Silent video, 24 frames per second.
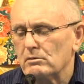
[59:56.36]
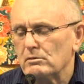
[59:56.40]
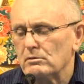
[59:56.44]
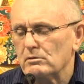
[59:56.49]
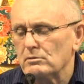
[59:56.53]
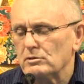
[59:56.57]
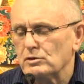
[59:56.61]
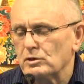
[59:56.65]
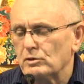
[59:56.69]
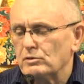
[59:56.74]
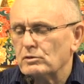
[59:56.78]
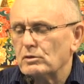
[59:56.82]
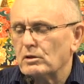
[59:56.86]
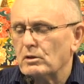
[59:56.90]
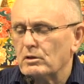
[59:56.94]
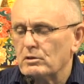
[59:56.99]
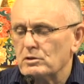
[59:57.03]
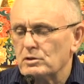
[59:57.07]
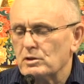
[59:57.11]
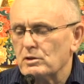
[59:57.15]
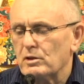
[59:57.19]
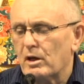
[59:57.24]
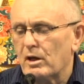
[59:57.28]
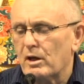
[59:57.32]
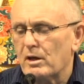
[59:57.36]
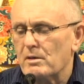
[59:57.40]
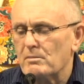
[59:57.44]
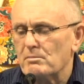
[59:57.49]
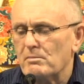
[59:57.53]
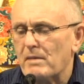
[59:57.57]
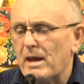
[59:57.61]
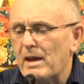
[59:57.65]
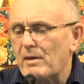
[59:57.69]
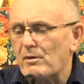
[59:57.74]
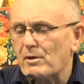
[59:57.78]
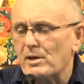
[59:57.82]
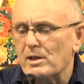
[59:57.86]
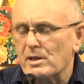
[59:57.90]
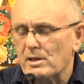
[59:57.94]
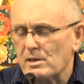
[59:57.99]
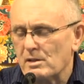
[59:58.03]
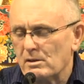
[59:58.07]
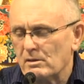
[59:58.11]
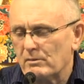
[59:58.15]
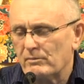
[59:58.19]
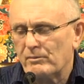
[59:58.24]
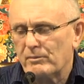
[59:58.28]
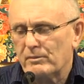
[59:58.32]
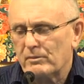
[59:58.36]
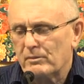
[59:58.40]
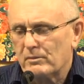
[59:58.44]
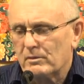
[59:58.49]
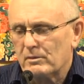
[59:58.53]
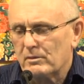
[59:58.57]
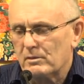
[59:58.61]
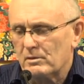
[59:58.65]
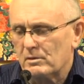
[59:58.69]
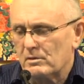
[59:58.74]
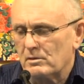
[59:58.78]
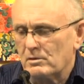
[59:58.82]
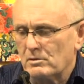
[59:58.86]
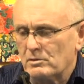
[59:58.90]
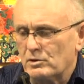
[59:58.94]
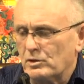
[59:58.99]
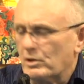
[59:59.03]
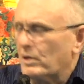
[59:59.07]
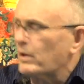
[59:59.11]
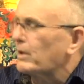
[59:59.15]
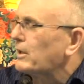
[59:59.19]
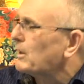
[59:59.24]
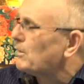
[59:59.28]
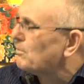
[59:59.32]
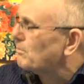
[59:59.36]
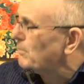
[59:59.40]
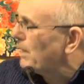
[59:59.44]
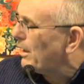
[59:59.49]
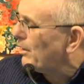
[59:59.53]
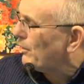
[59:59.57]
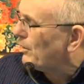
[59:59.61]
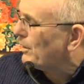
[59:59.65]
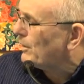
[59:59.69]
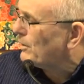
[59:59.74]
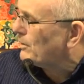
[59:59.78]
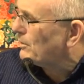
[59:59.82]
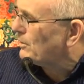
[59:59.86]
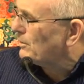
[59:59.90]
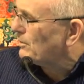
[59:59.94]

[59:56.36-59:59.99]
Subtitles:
should I marry? Should I get married?